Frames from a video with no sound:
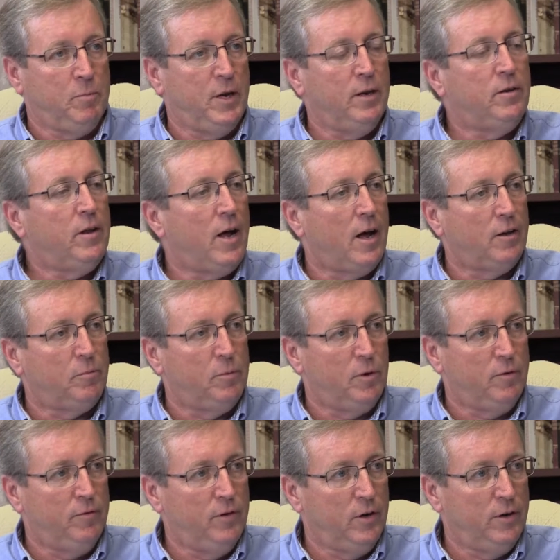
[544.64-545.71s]
admitted to the
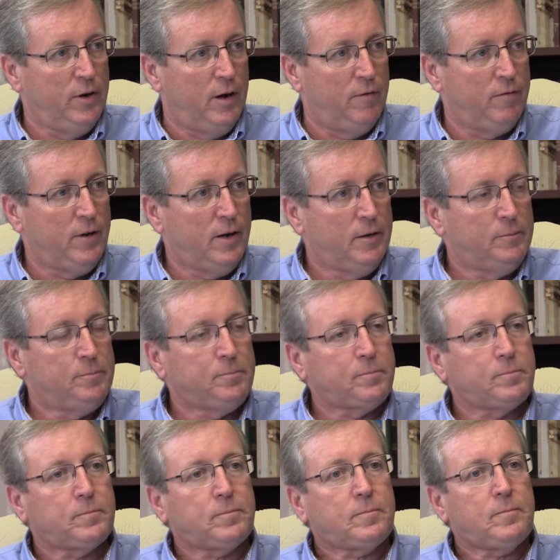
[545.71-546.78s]
hospital in Philadelphia
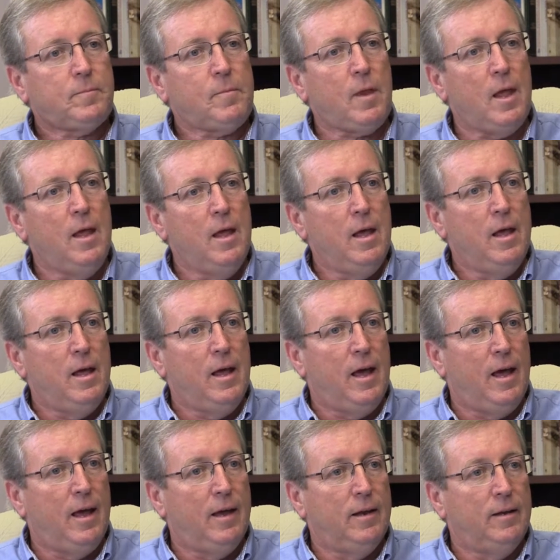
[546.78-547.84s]

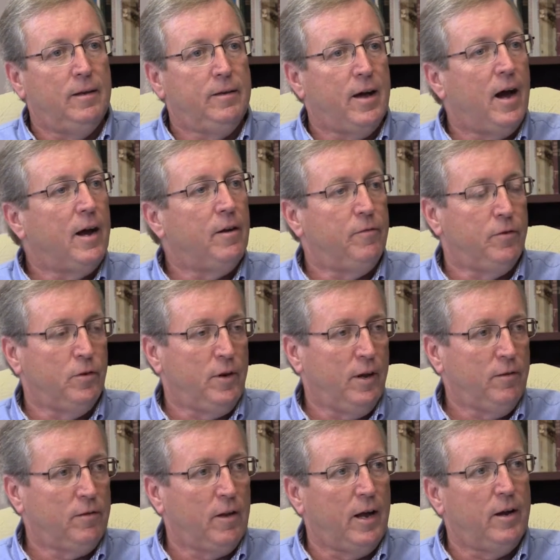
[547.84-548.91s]
and died a few
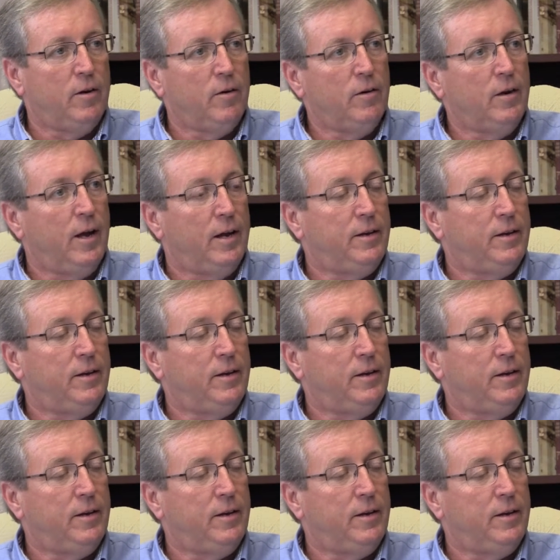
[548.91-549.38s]
days later